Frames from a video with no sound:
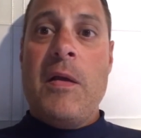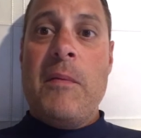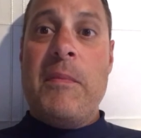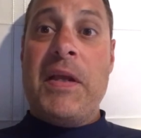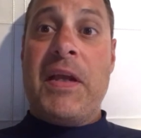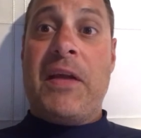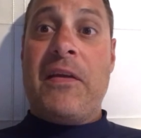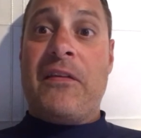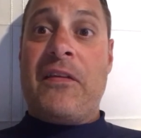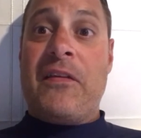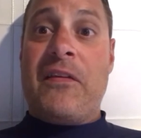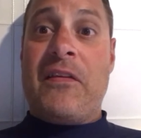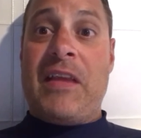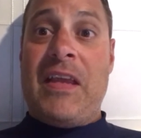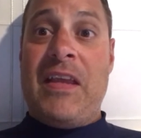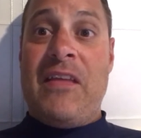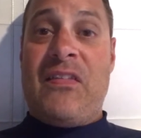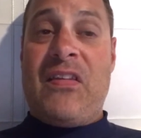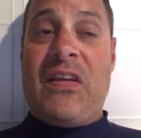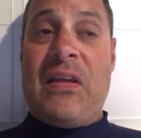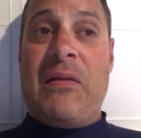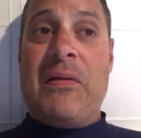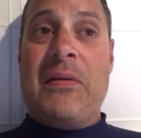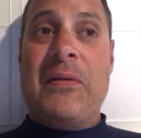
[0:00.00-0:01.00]
because it's
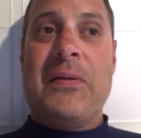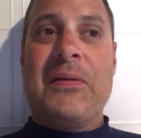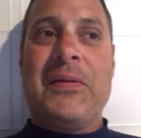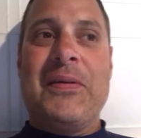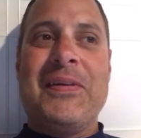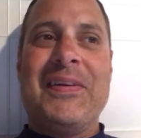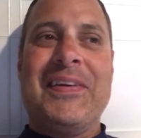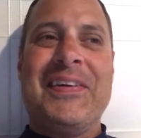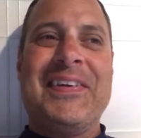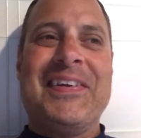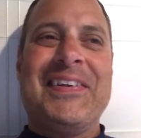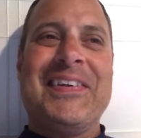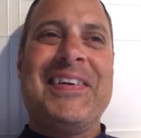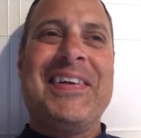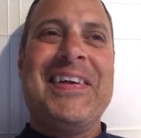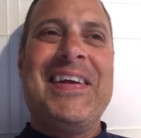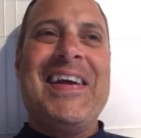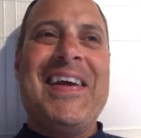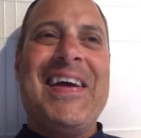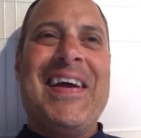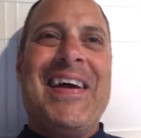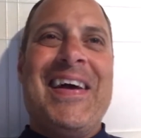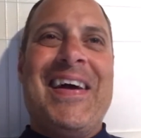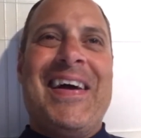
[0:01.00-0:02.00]
easy.
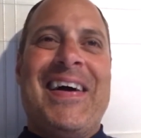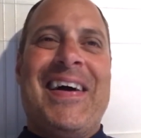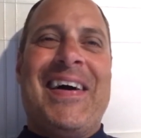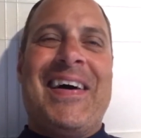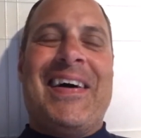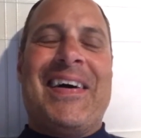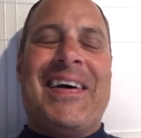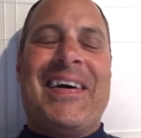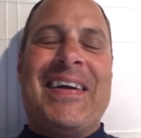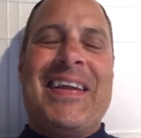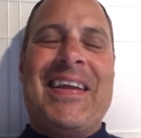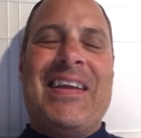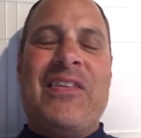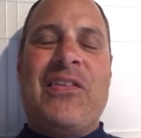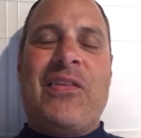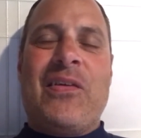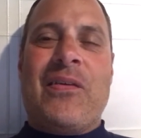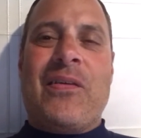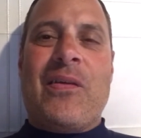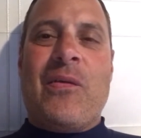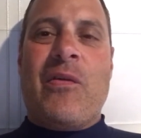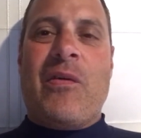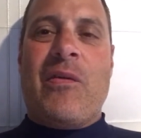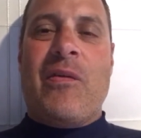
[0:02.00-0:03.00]

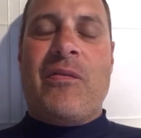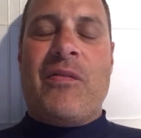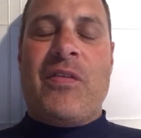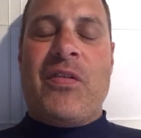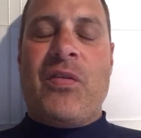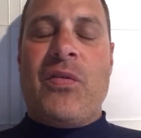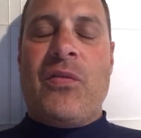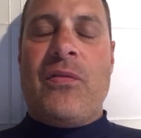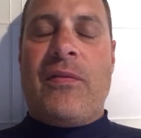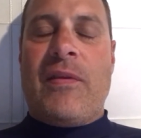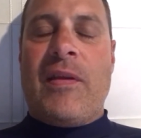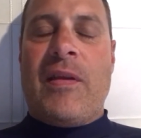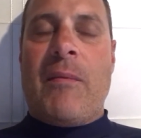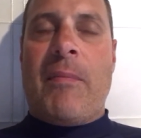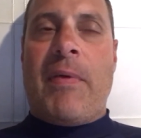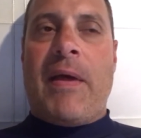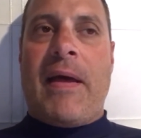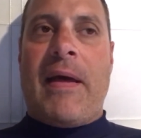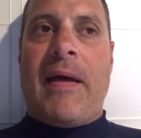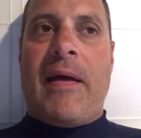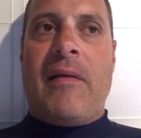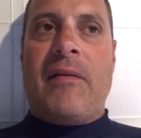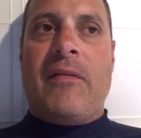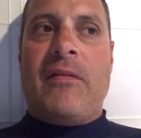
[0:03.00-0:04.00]
Easier than what we used in the
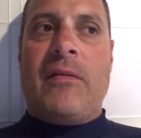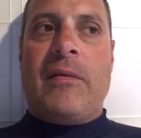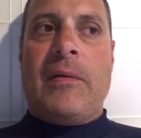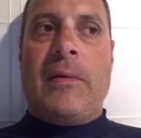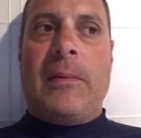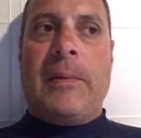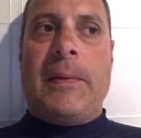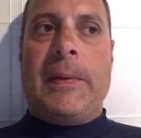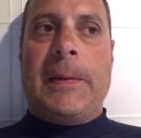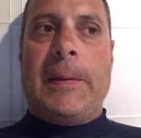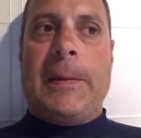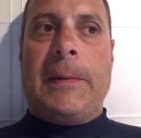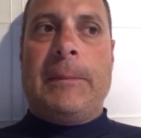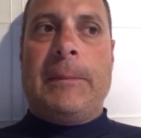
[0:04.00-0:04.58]
past. So,